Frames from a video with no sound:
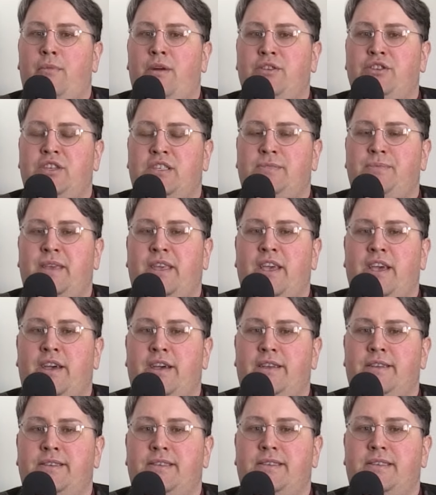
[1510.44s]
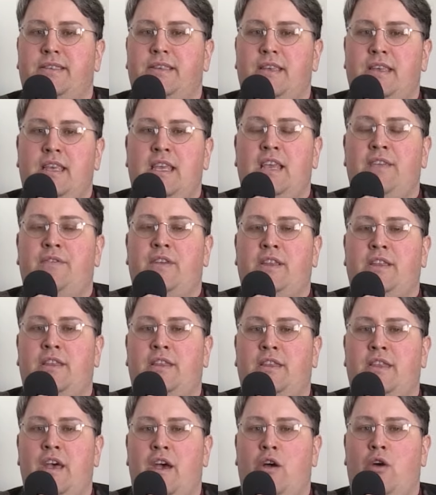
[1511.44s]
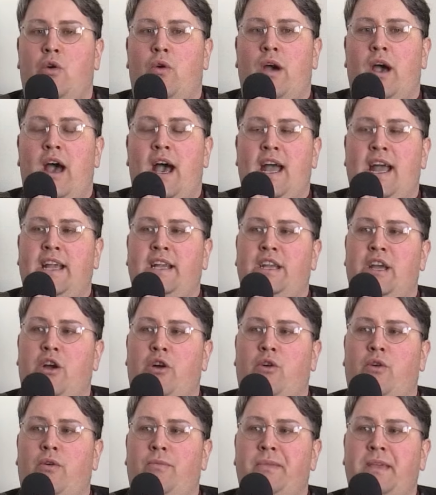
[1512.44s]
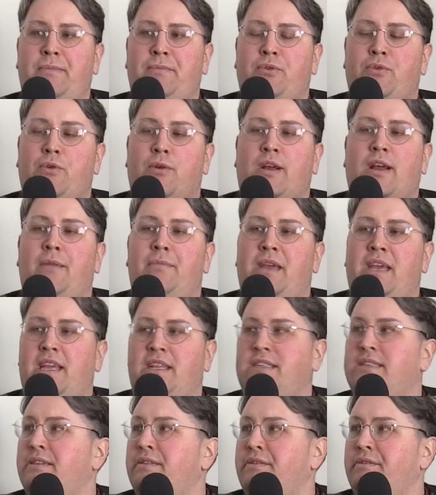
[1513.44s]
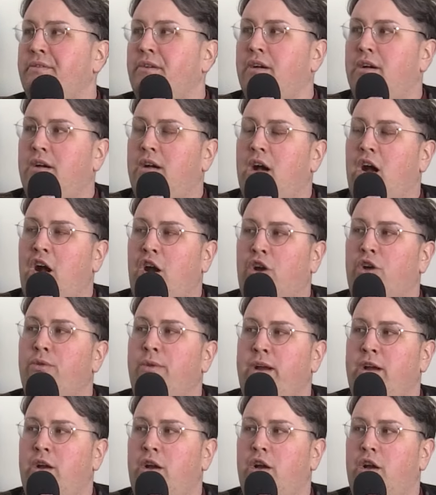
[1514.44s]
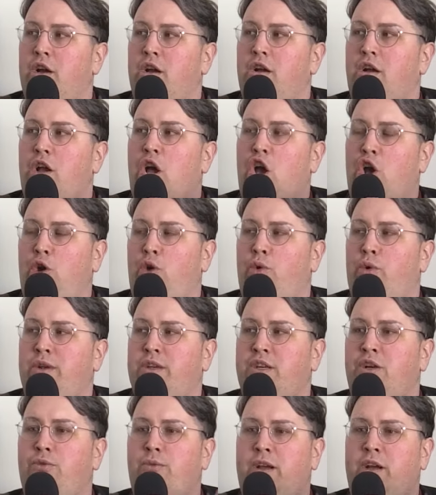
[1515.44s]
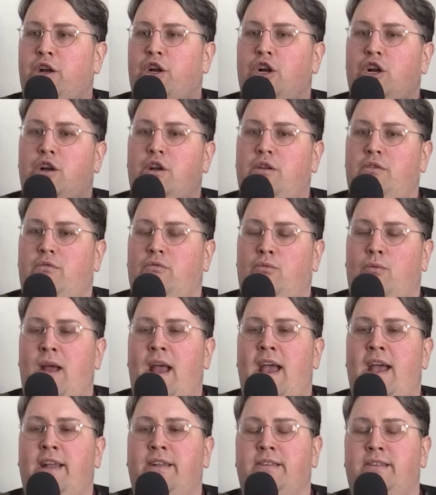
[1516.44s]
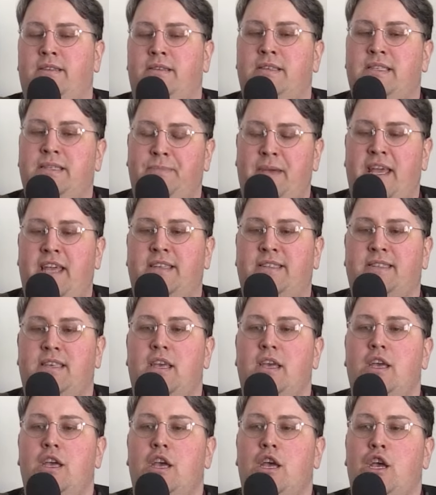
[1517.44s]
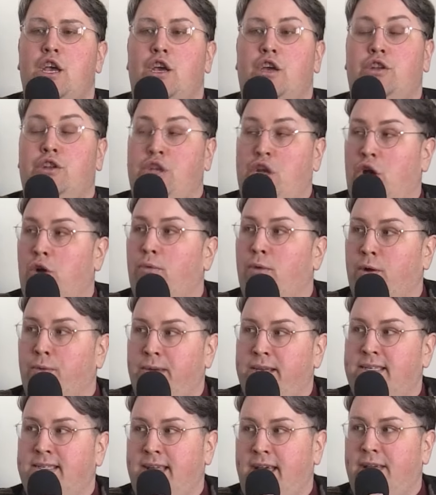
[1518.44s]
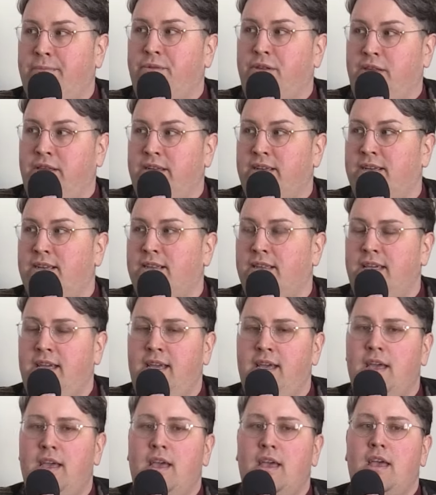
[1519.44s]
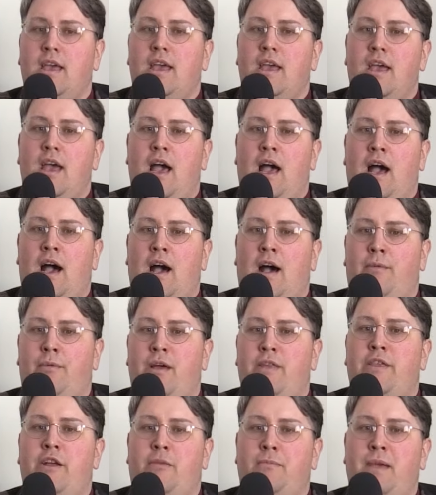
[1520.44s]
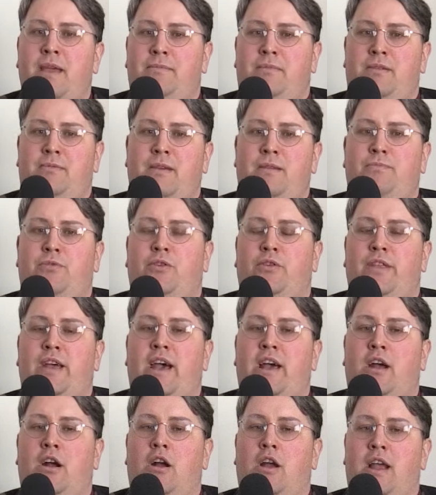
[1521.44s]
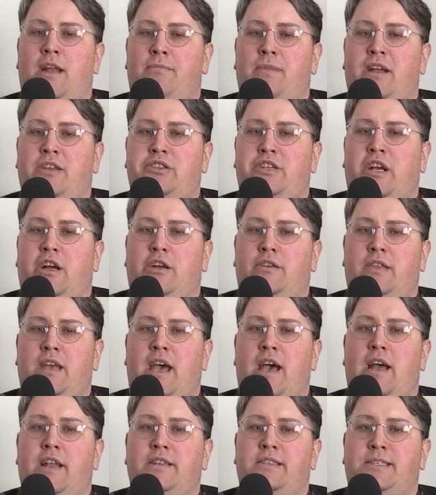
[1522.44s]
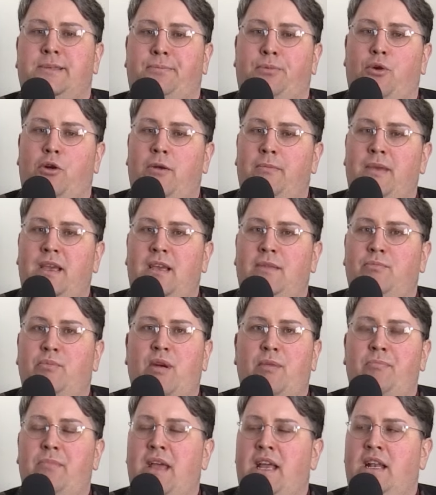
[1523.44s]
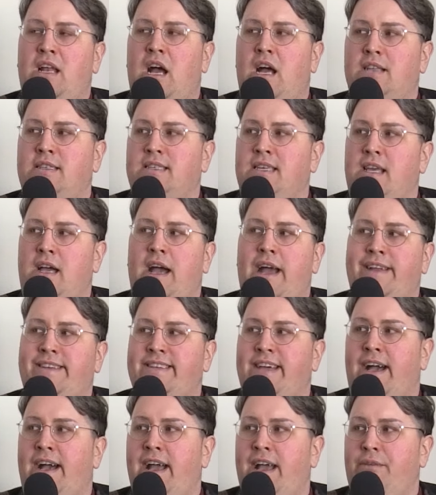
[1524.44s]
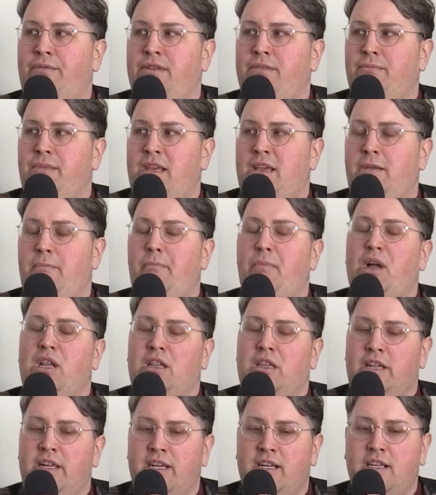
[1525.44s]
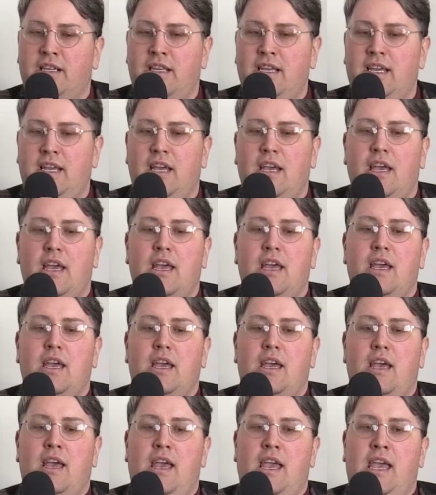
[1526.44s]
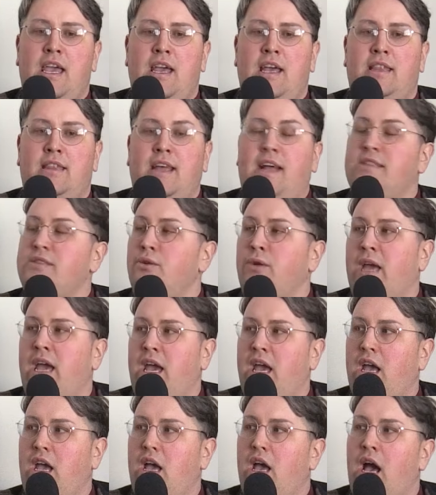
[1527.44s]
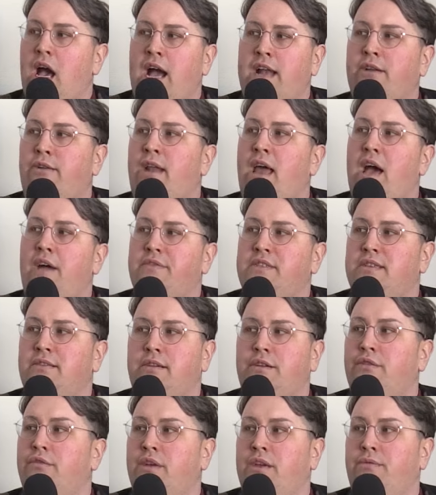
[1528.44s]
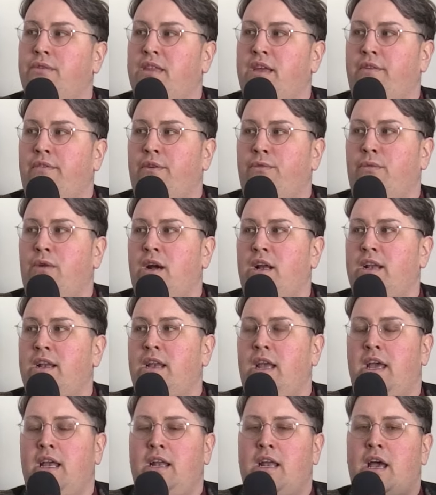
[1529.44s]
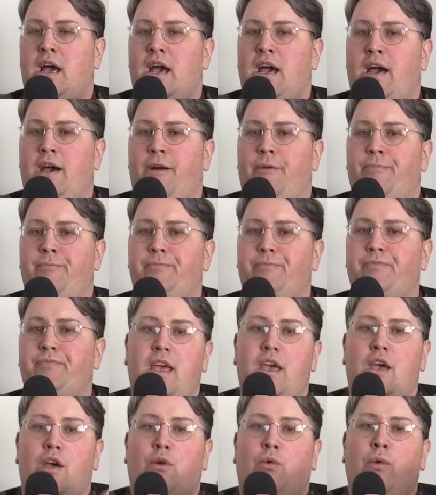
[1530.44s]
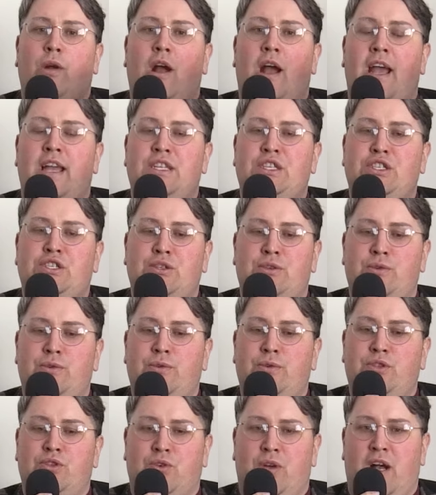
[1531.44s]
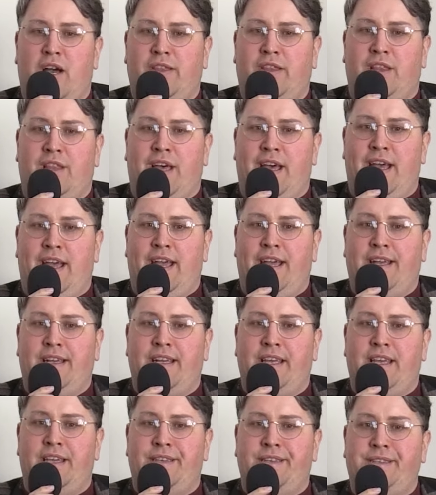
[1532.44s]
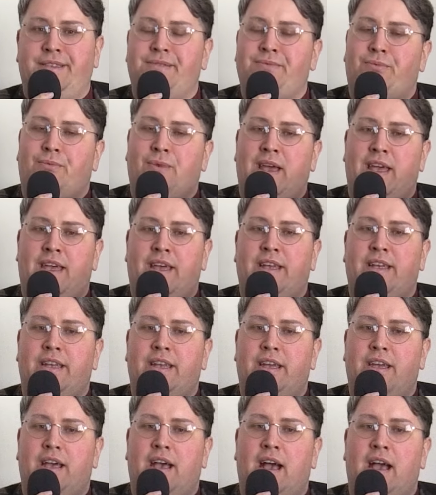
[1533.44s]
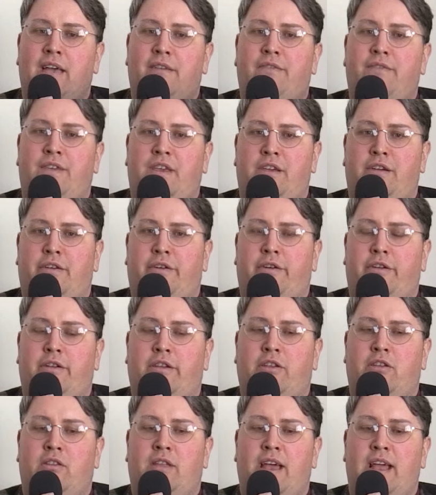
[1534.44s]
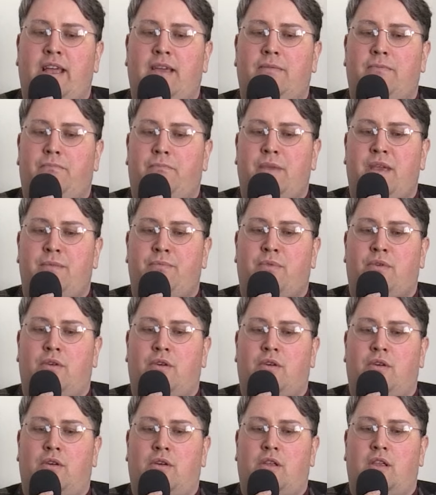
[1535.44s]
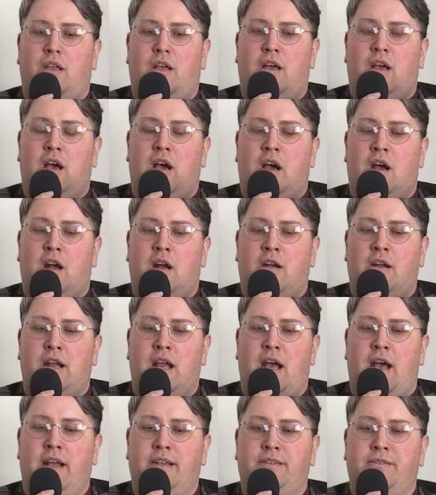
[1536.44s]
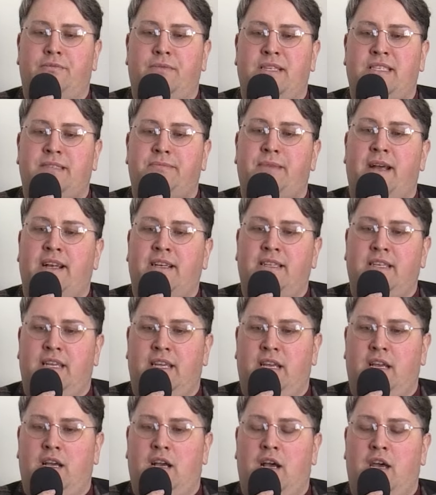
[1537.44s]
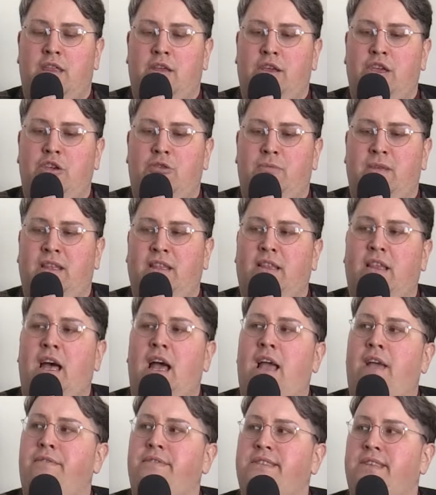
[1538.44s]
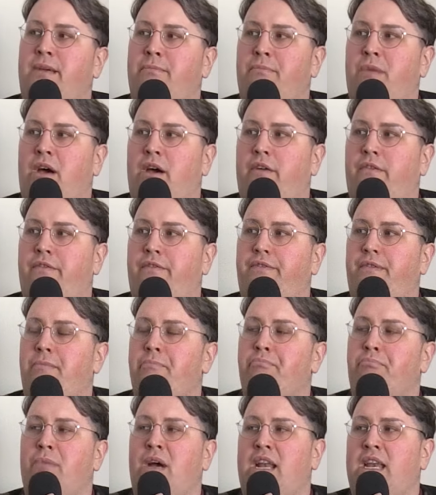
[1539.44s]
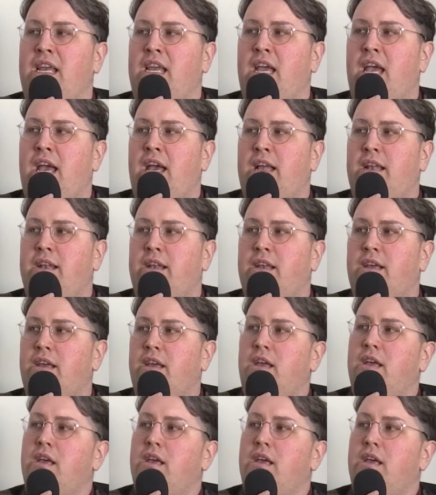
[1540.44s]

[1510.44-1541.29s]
Just because even though I know people who are coming into our queer-owned, queer-ran space know where we stand politically, there may be people that are in my chair that support me but may not see eye to eye with me politically. And that's okay. I don't have to agree with everyone. And where I do draw the line is when I feel like people are not respecting other human lives above money and